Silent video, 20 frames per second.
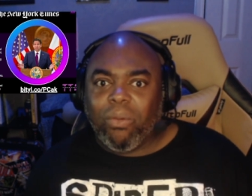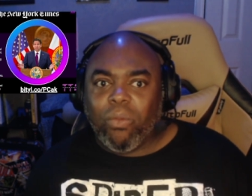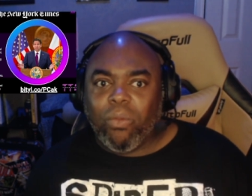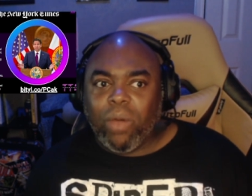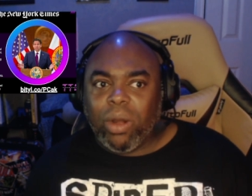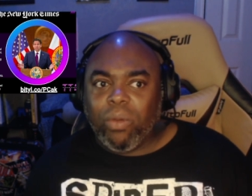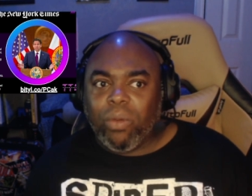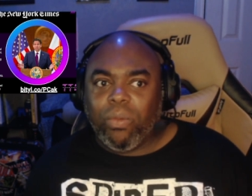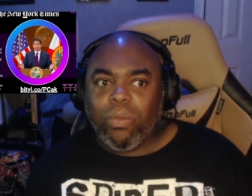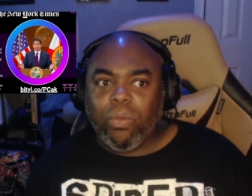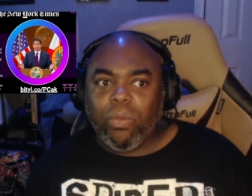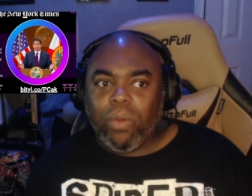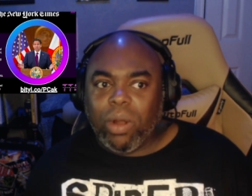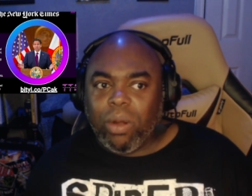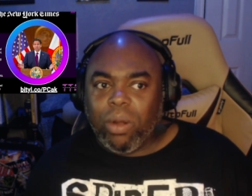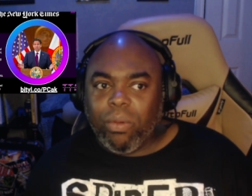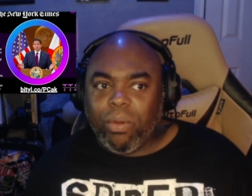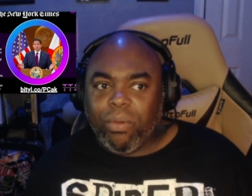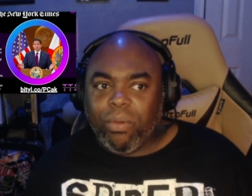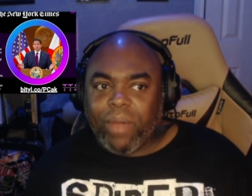What are, what are
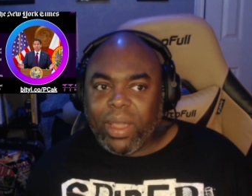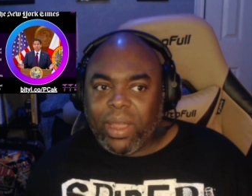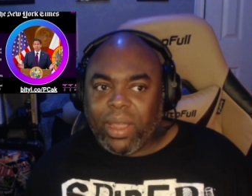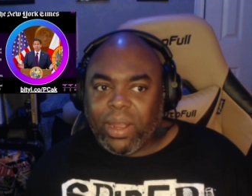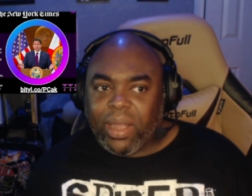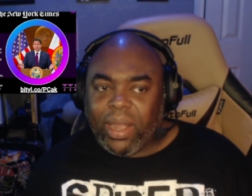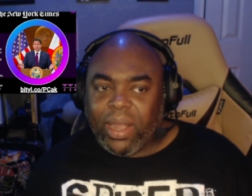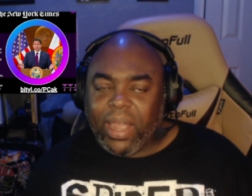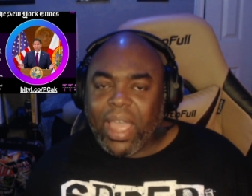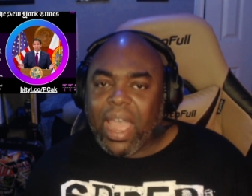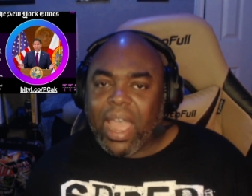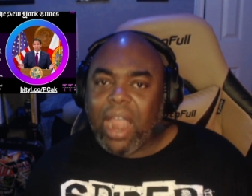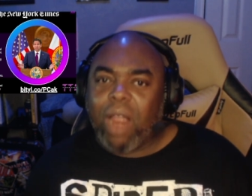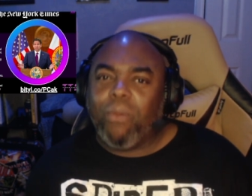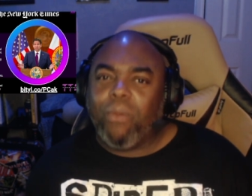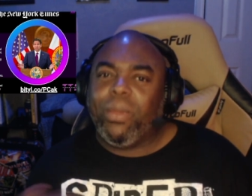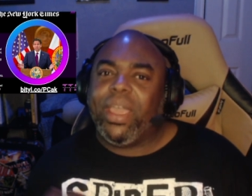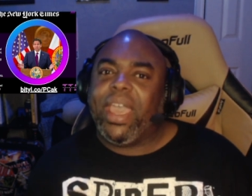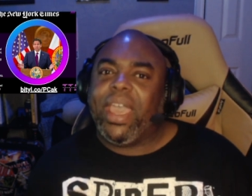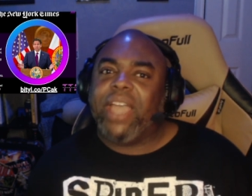we regulating? How are
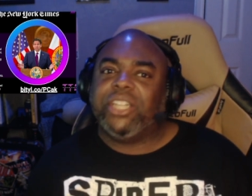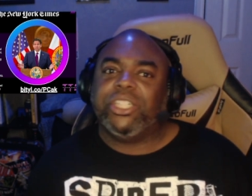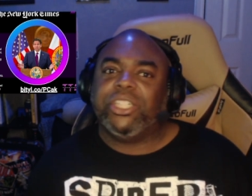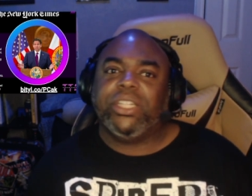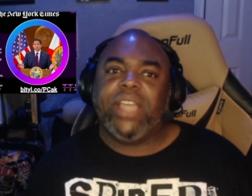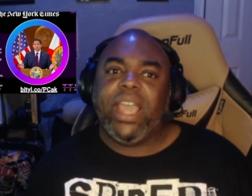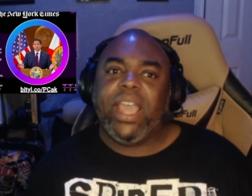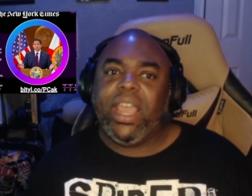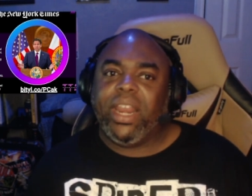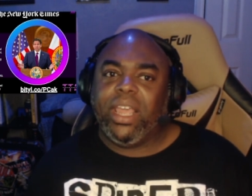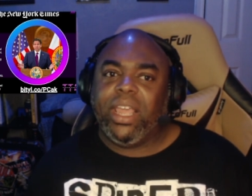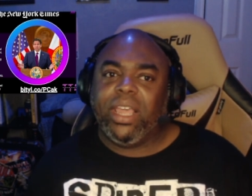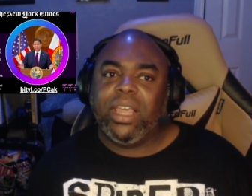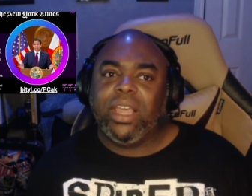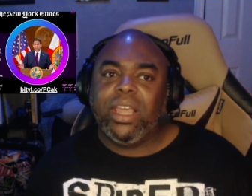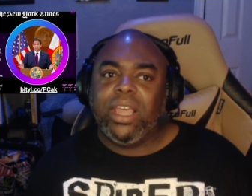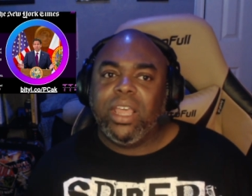we educating